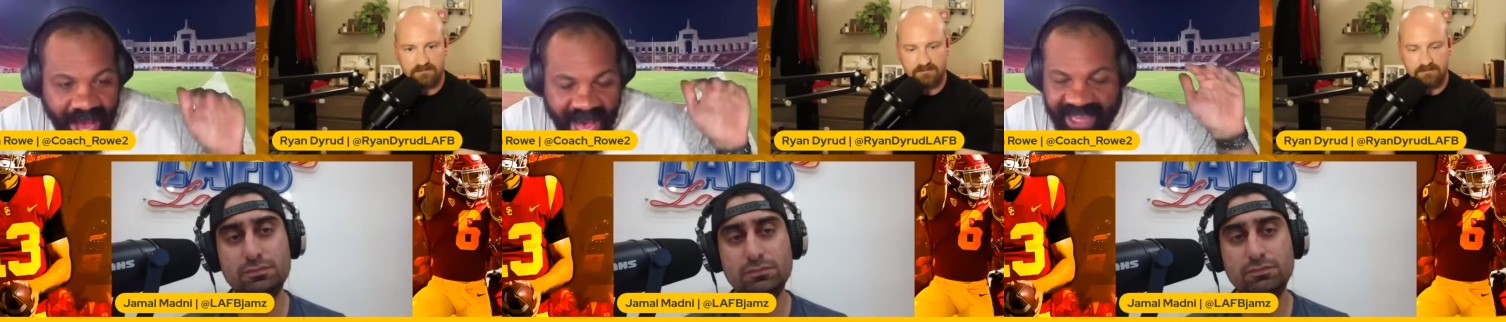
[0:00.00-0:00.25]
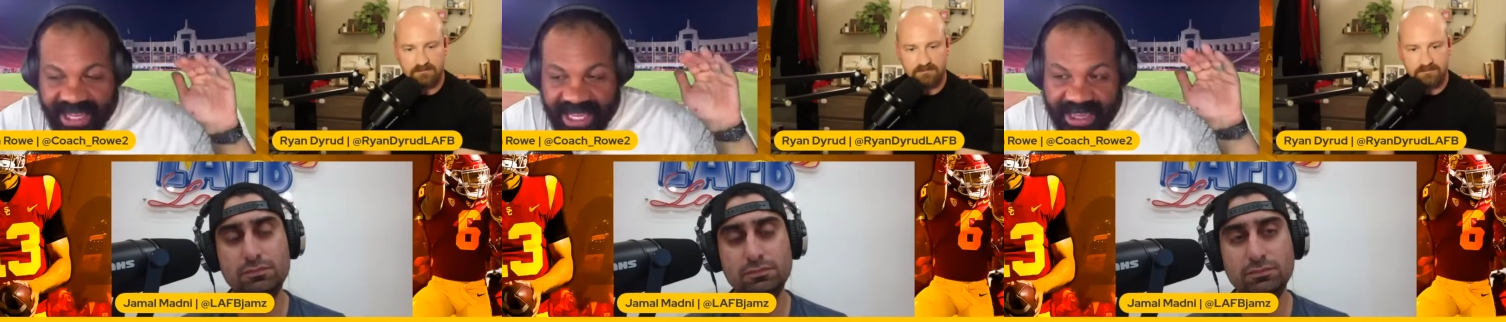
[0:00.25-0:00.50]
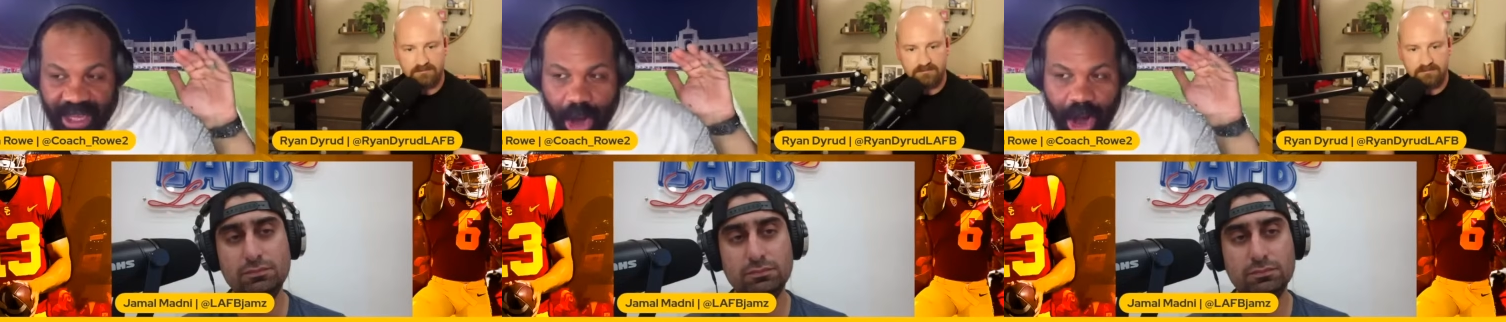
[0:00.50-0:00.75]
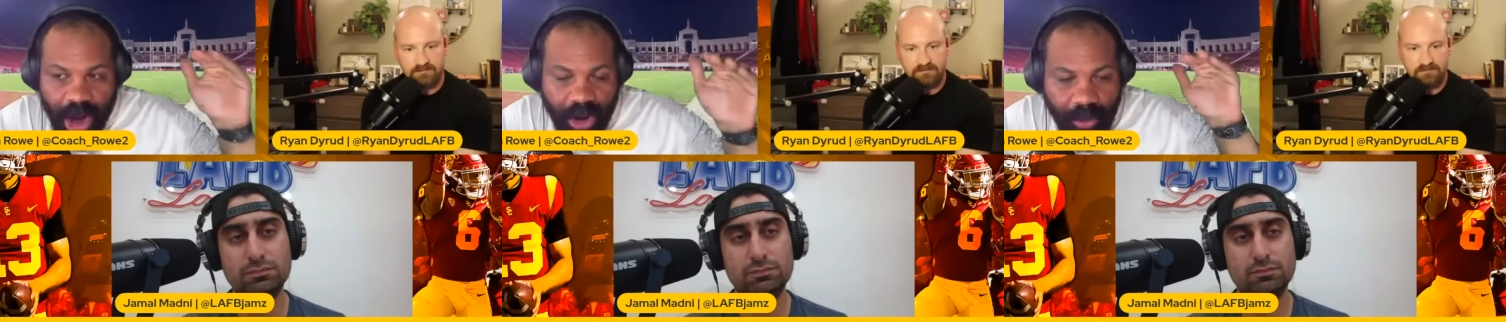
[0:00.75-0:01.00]
Speaker 1: I think the
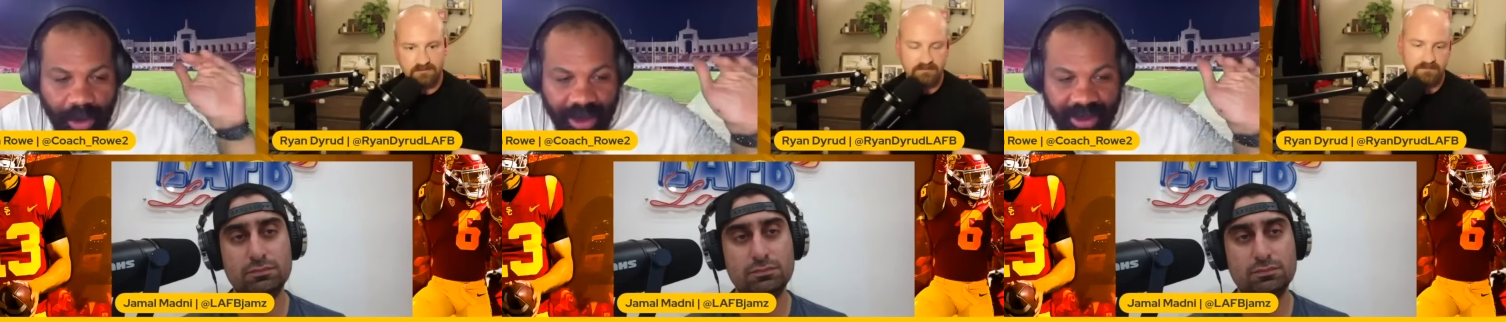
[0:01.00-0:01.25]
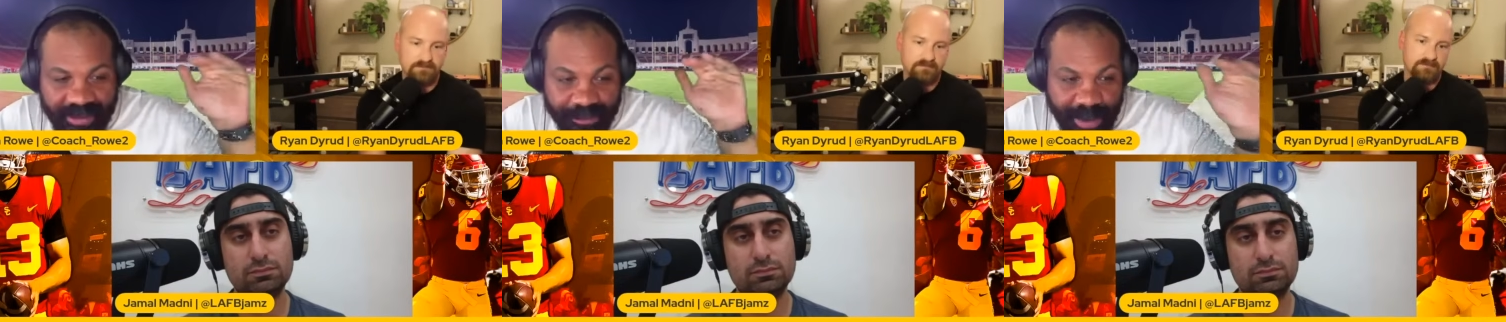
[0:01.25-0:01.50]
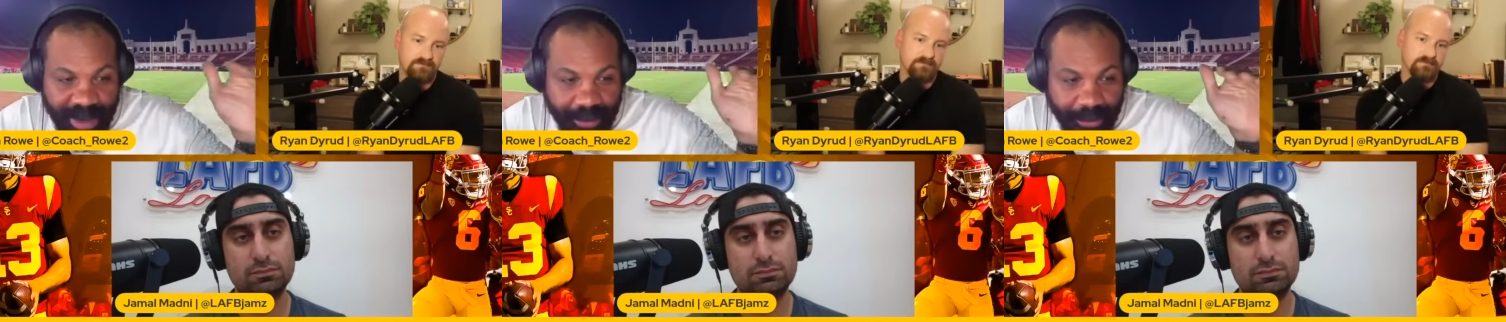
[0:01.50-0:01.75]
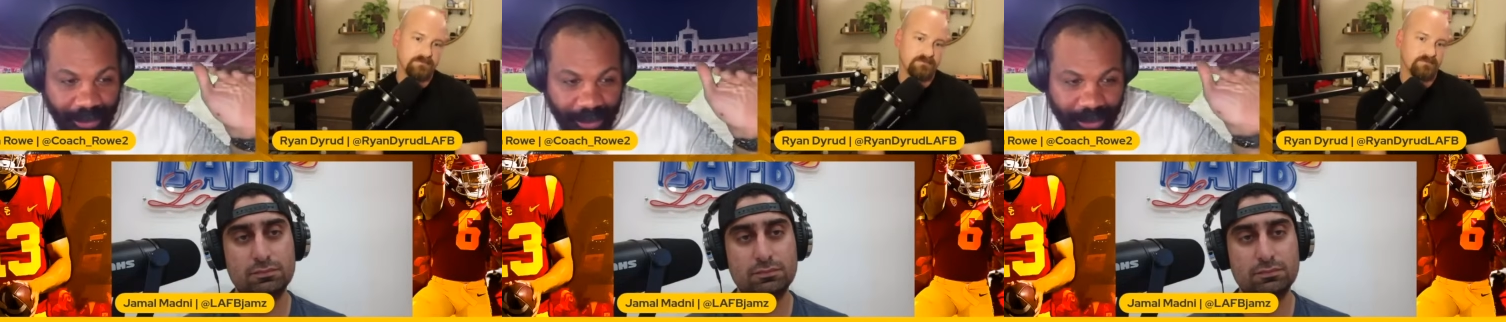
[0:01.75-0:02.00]
ROI is better